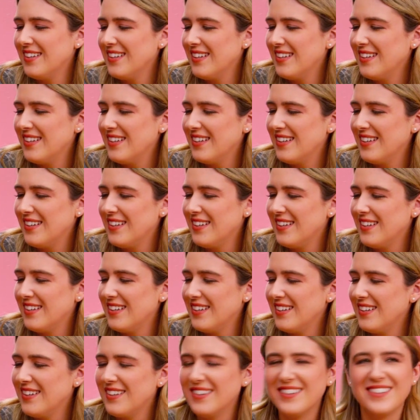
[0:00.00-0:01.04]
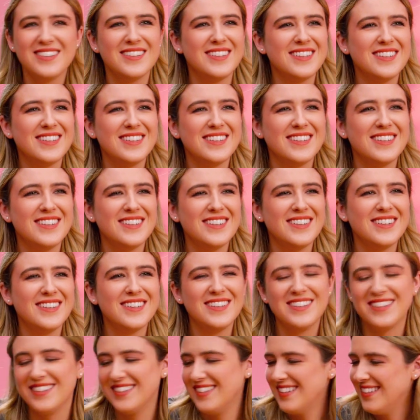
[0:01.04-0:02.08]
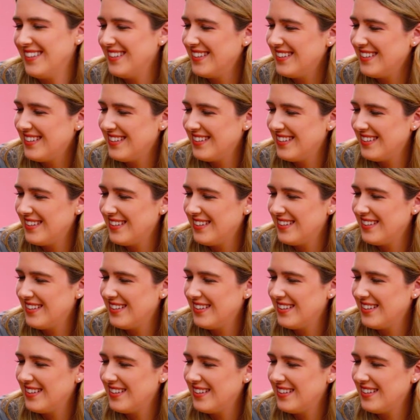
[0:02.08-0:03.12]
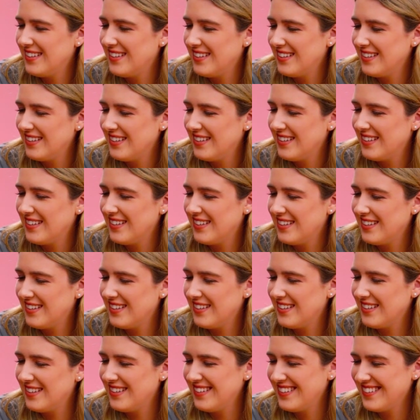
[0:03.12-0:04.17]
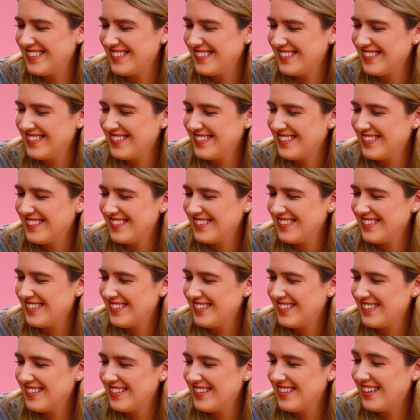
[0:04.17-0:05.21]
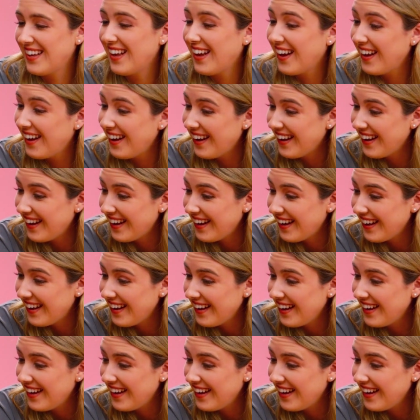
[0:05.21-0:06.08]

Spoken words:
(silent)